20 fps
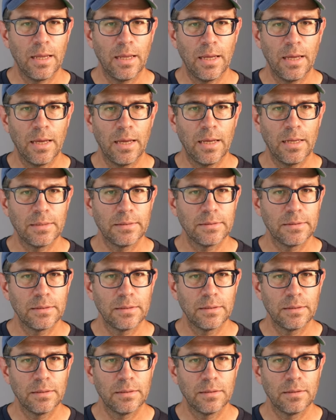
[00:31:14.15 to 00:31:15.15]
And
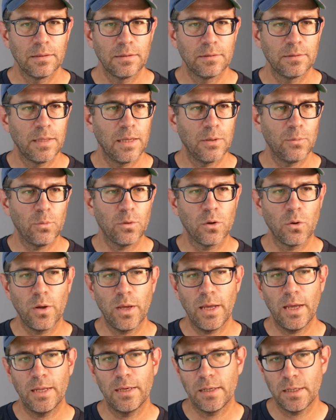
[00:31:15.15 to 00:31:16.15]
then we'll go
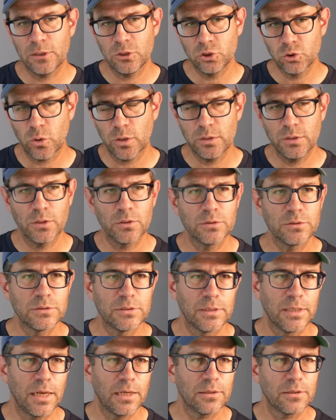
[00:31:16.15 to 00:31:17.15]
ahead and join those
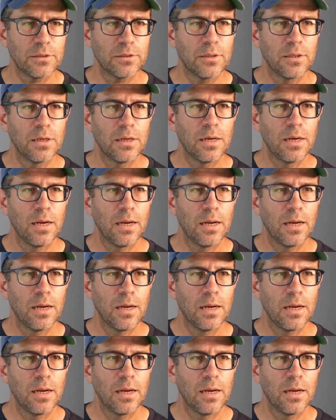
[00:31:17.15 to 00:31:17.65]
together.